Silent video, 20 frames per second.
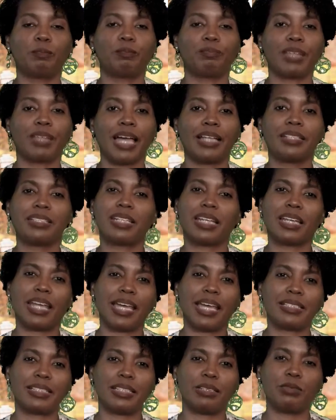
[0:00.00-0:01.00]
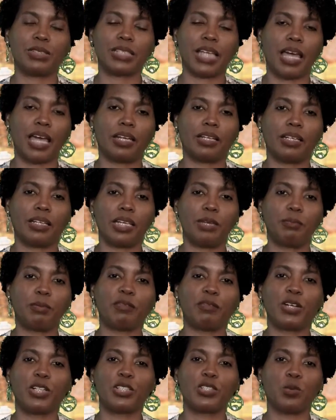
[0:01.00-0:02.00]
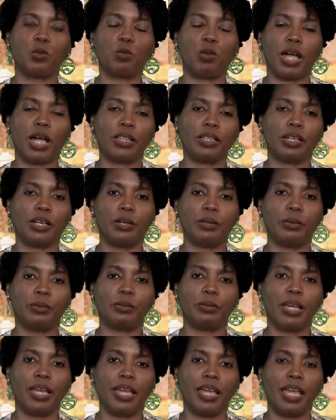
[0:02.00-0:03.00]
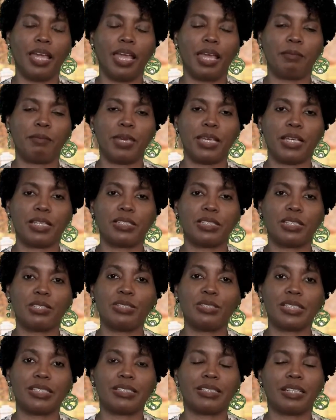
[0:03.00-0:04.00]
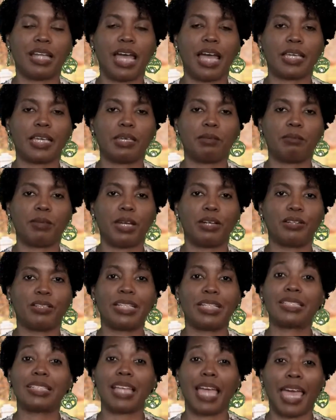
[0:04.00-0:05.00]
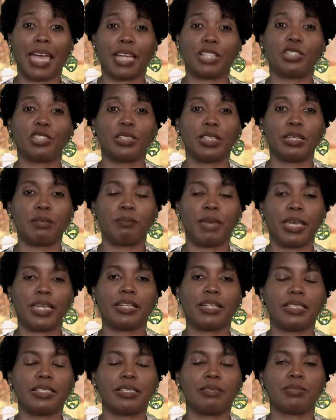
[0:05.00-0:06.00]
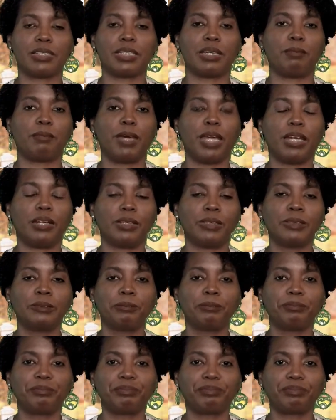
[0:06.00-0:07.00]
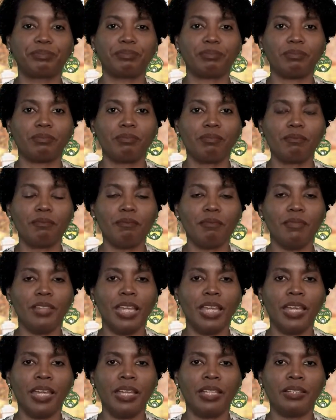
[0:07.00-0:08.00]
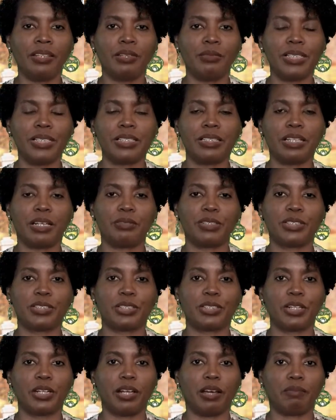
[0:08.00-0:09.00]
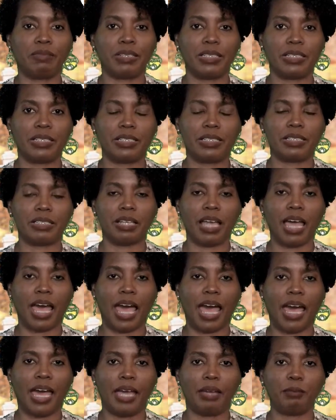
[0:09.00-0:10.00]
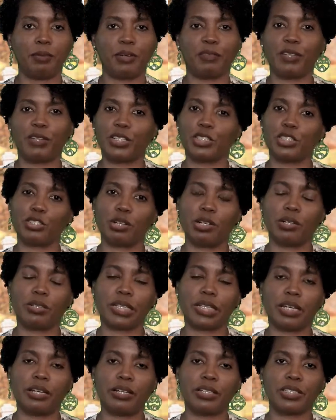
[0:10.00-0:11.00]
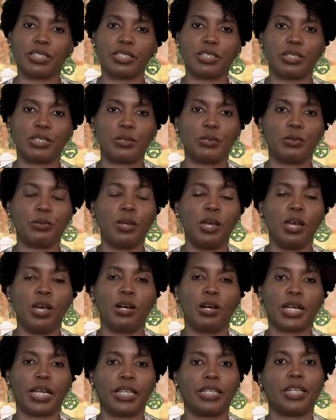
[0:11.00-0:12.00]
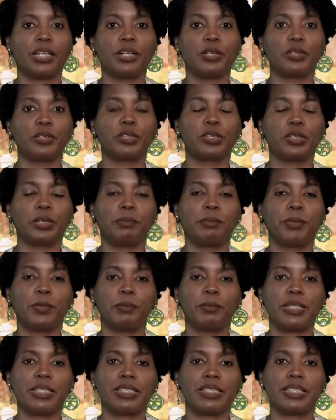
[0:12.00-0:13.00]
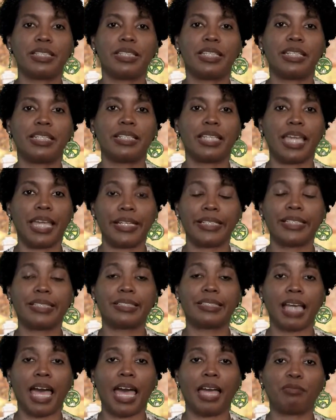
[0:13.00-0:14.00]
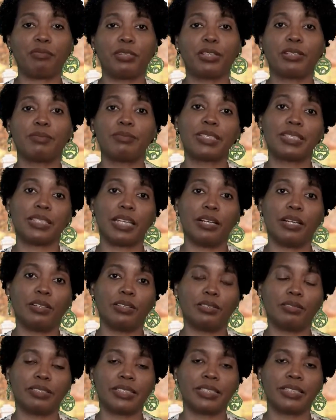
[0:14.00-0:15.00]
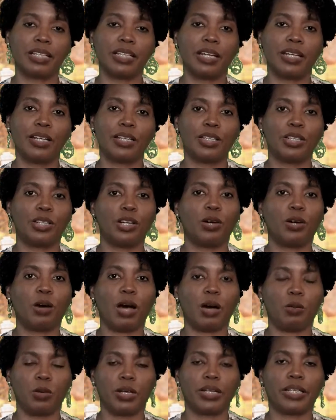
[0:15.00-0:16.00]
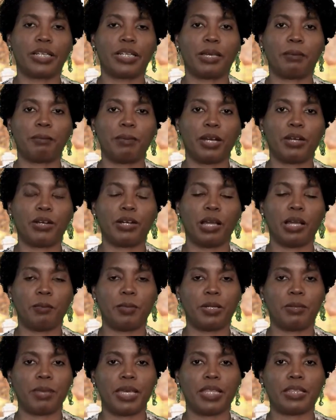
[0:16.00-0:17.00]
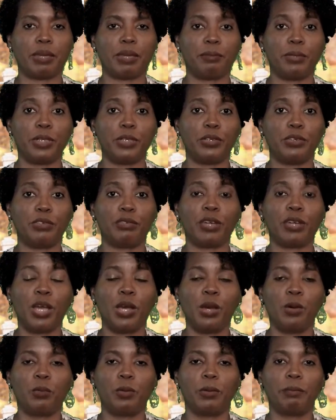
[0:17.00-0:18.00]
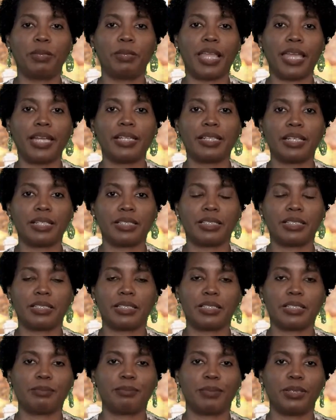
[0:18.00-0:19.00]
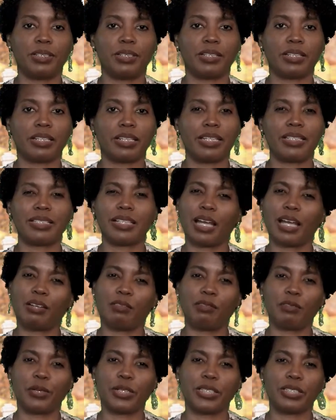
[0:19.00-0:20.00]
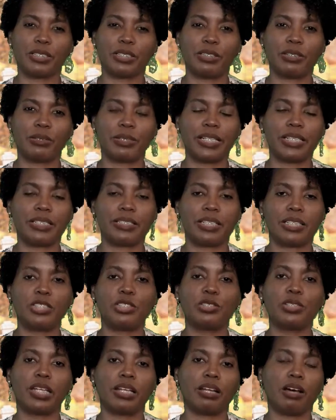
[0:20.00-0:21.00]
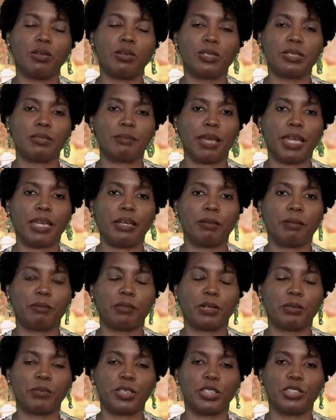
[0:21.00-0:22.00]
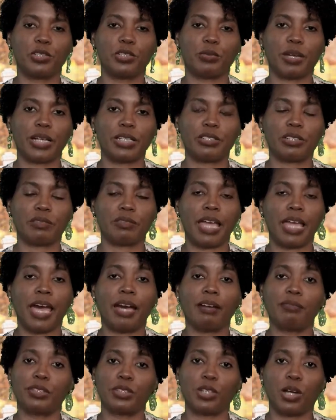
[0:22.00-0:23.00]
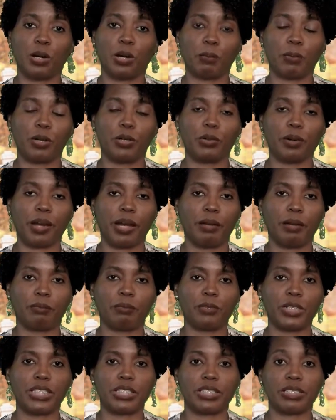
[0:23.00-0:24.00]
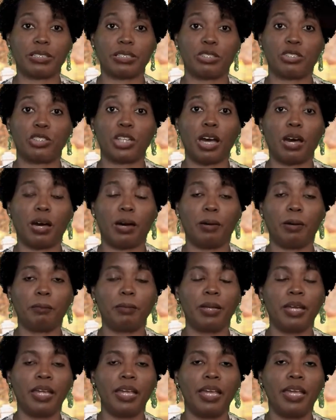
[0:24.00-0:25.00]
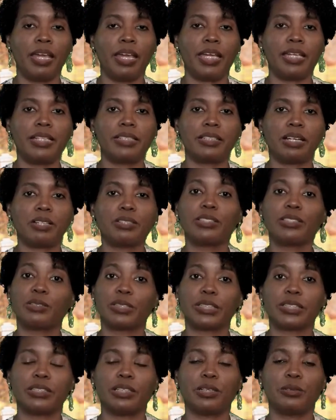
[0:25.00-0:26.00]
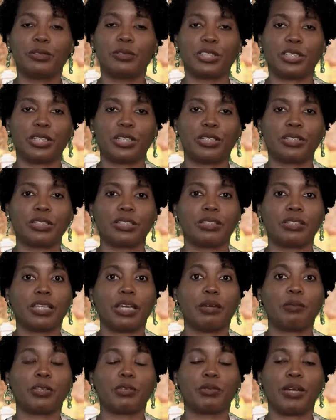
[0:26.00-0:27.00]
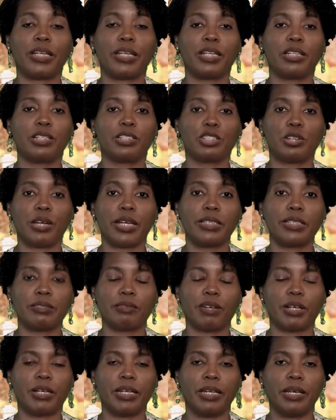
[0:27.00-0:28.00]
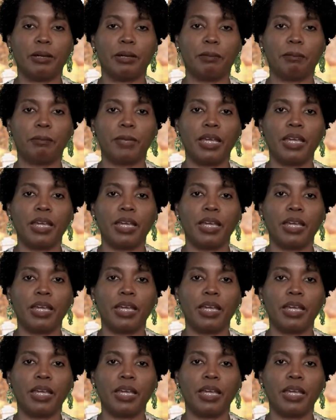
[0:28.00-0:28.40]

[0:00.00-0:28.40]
I took it as he preferred to wallow and make excuses to not get better than to actually make an attempt to get better. And the reason that was a turnoff is I prefer strong characters who, okay, they go through their moments and then they decide for themselves, you know, I want to get better and I'm going to make that move. What Blake does in this book, he's kind of forced to do it. He's issued an ultimatum from the director of the Alpha Dog program, which is his job. He's also a soldier, so they were threatening to transfer him.